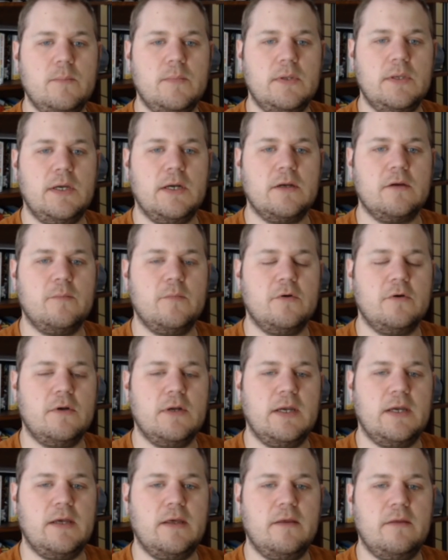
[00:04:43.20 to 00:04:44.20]
Nakamura
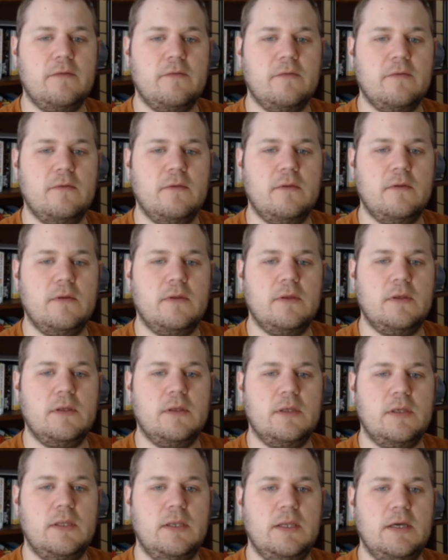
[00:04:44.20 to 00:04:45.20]
has
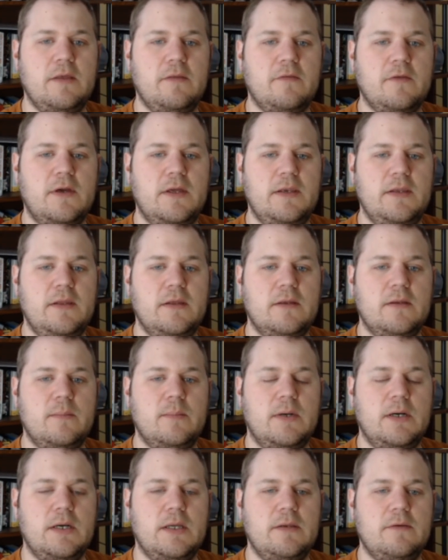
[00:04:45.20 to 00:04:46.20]
a nice idea in
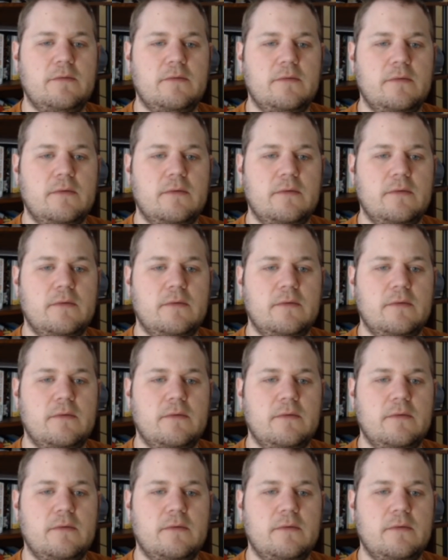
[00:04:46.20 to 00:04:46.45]
mind.